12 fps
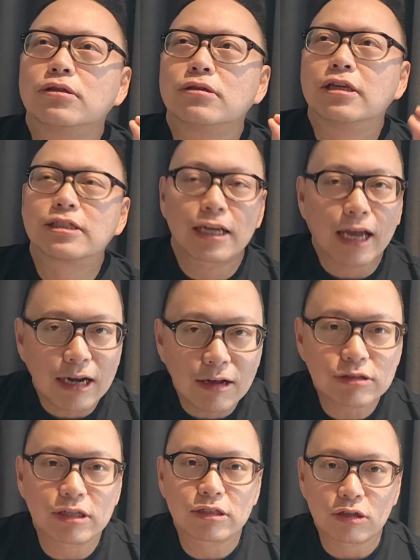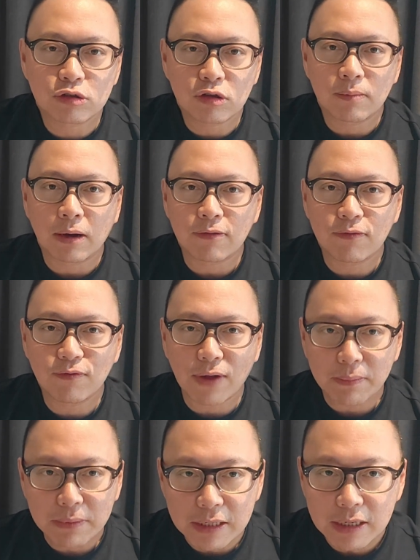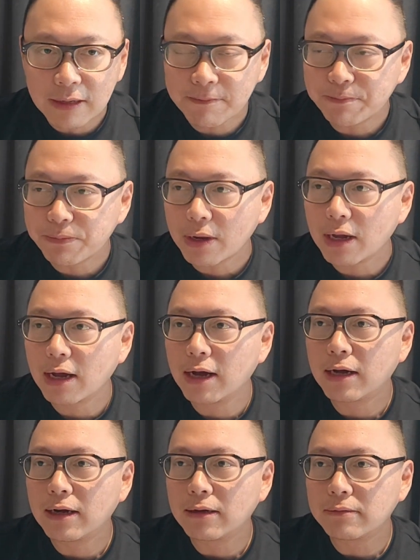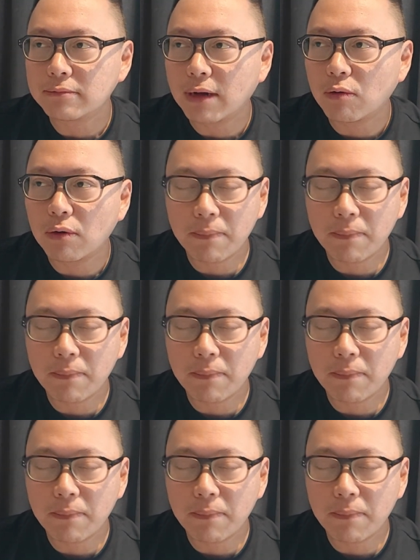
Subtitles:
The second house is also about family, our